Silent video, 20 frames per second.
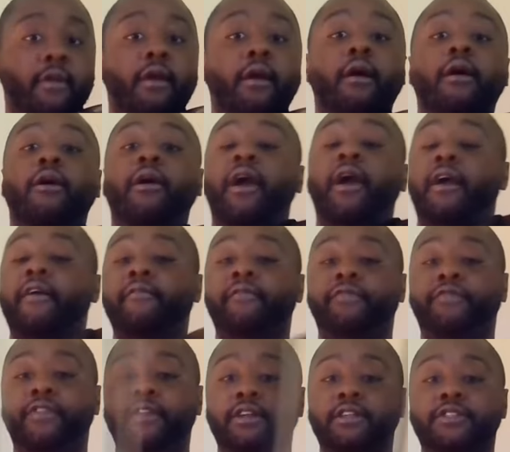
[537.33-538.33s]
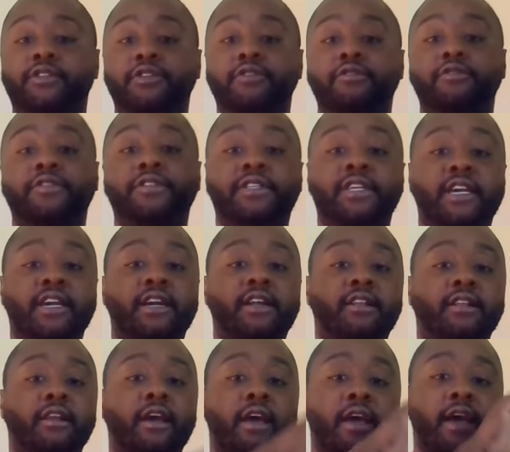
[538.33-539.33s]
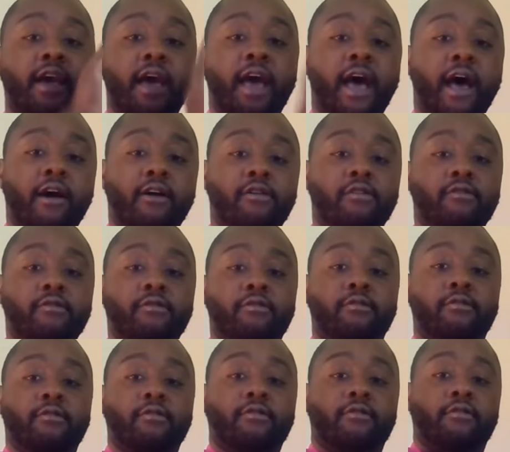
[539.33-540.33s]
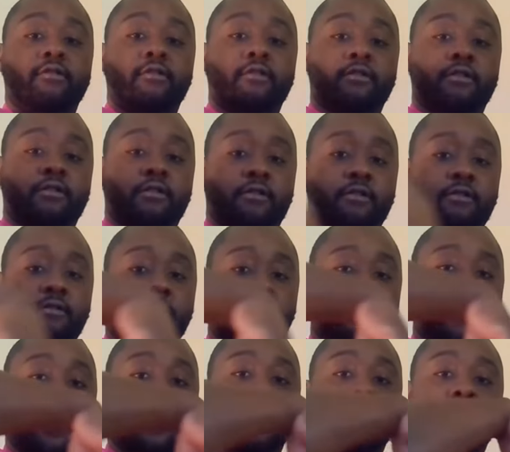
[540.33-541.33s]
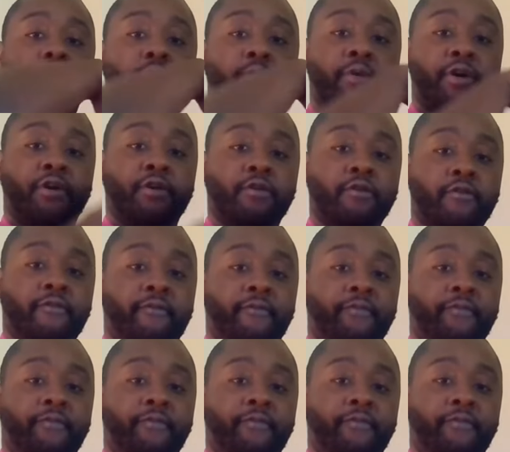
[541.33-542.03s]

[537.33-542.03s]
Okay, so you've seen how my elbow